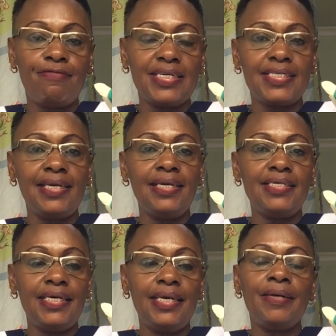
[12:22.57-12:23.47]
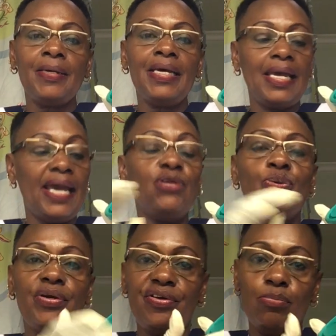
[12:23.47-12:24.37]
facility and
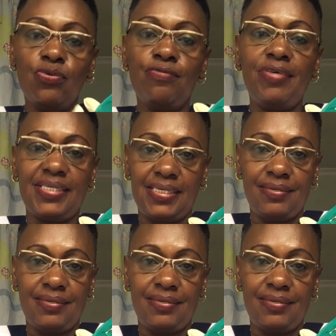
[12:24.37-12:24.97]
we remove it.